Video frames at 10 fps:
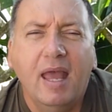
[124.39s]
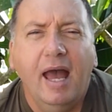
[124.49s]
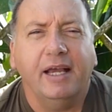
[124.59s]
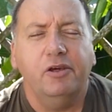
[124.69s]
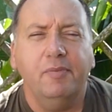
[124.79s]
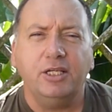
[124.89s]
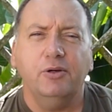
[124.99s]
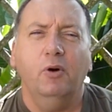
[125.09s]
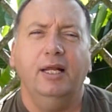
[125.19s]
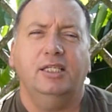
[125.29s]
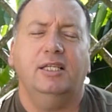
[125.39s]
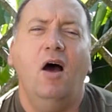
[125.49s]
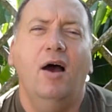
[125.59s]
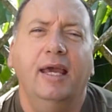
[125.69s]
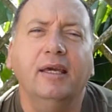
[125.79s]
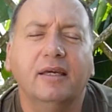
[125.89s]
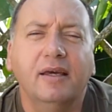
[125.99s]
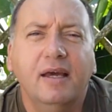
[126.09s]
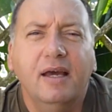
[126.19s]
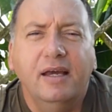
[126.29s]
And can you imagine what it's like?
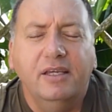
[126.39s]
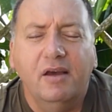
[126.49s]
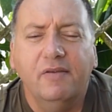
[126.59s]
You know,